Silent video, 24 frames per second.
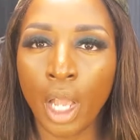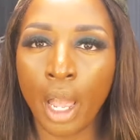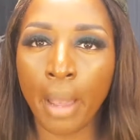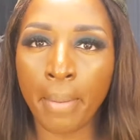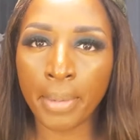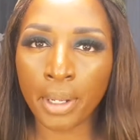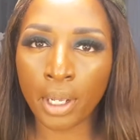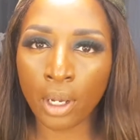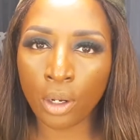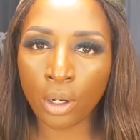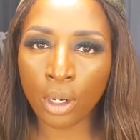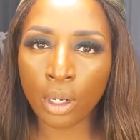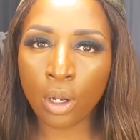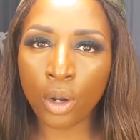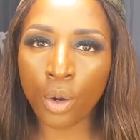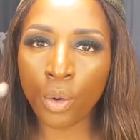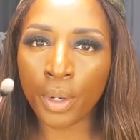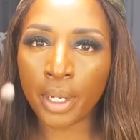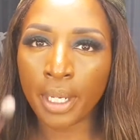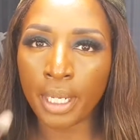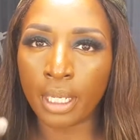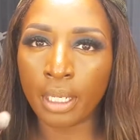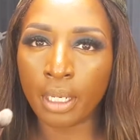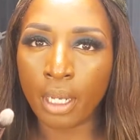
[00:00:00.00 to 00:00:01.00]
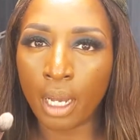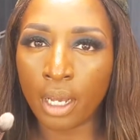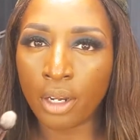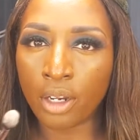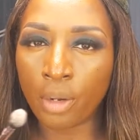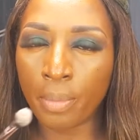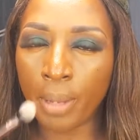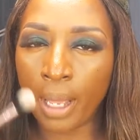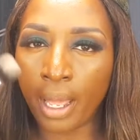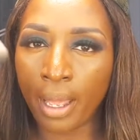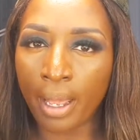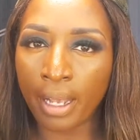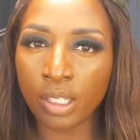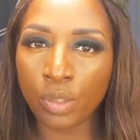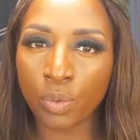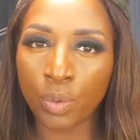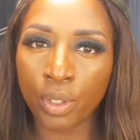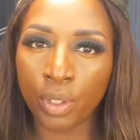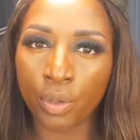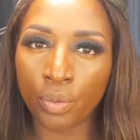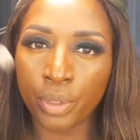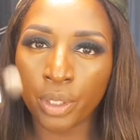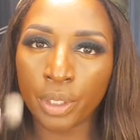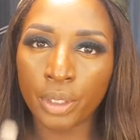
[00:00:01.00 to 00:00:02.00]
I'm gonna go in under my eyes
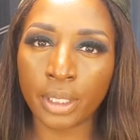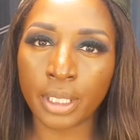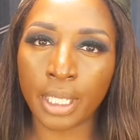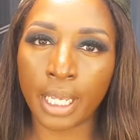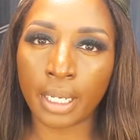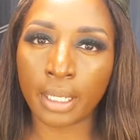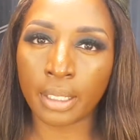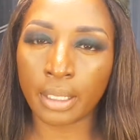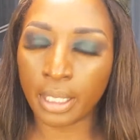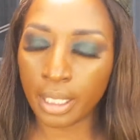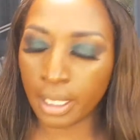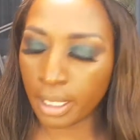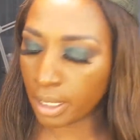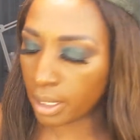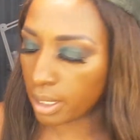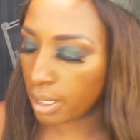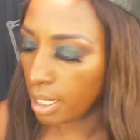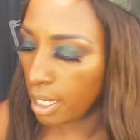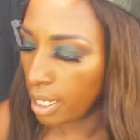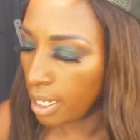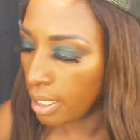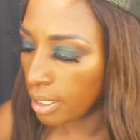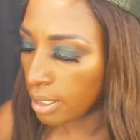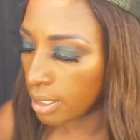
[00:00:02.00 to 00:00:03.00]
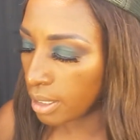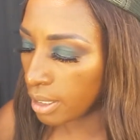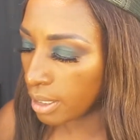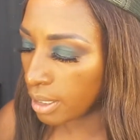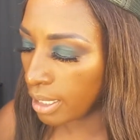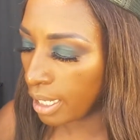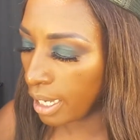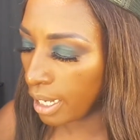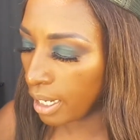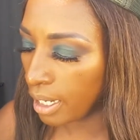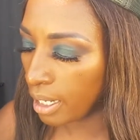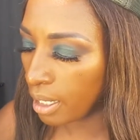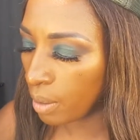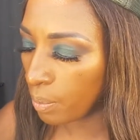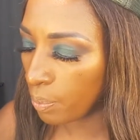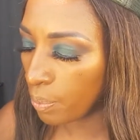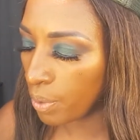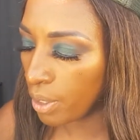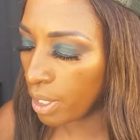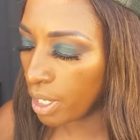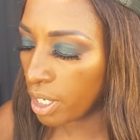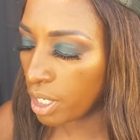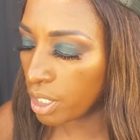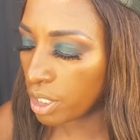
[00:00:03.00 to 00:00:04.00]
with a Real Techniques setting
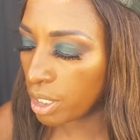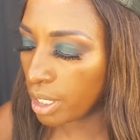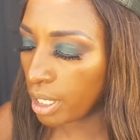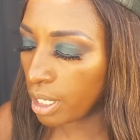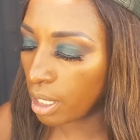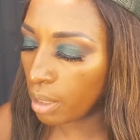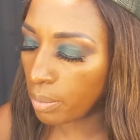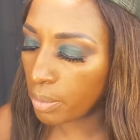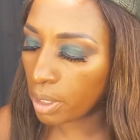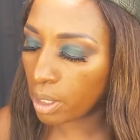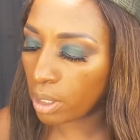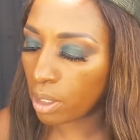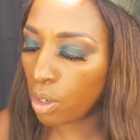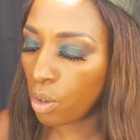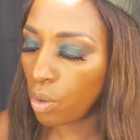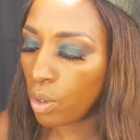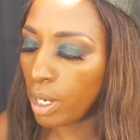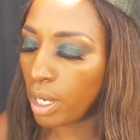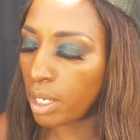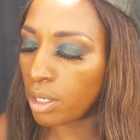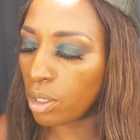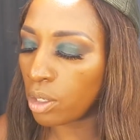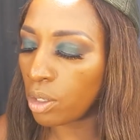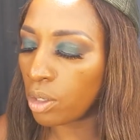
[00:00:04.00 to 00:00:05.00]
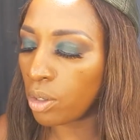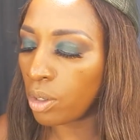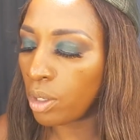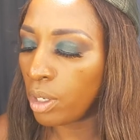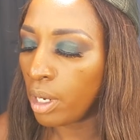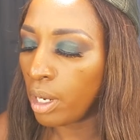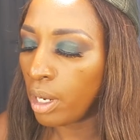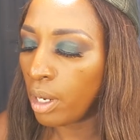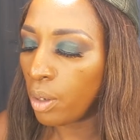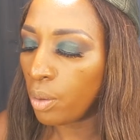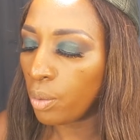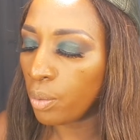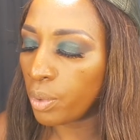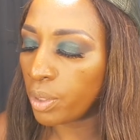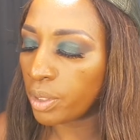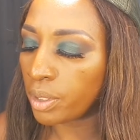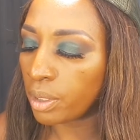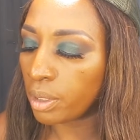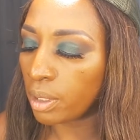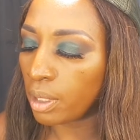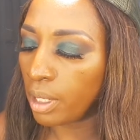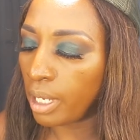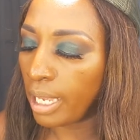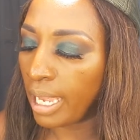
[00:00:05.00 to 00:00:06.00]
brush, and I'm gonna go under with
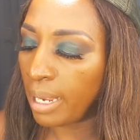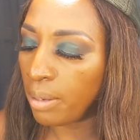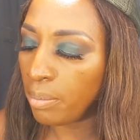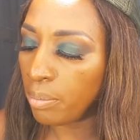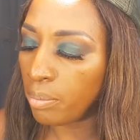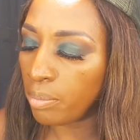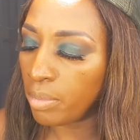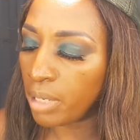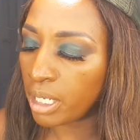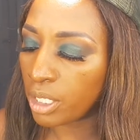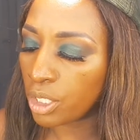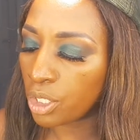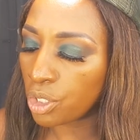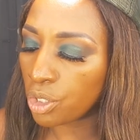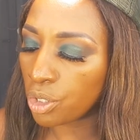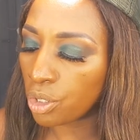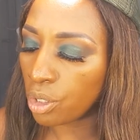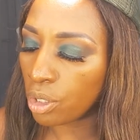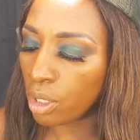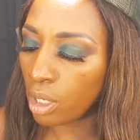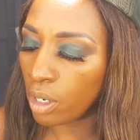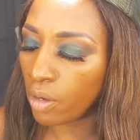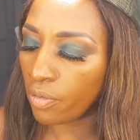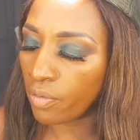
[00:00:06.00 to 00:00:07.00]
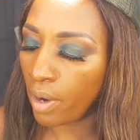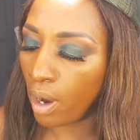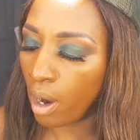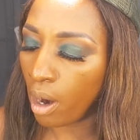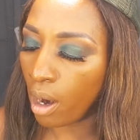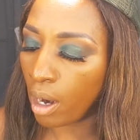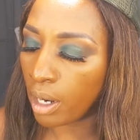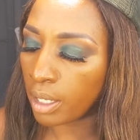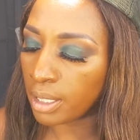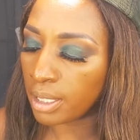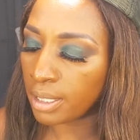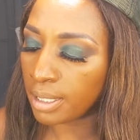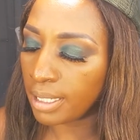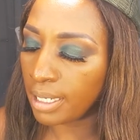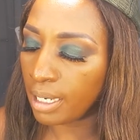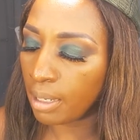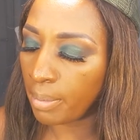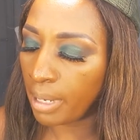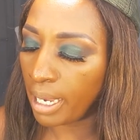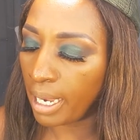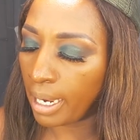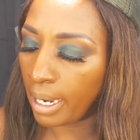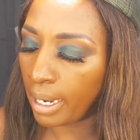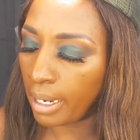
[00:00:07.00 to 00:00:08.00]
a mixture of
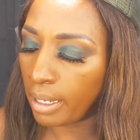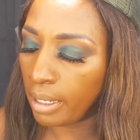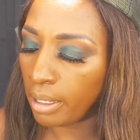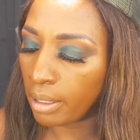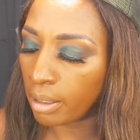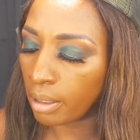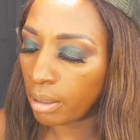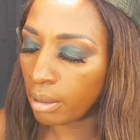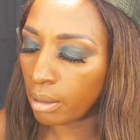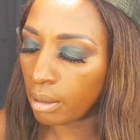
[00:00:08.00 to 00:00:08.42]
RCMA,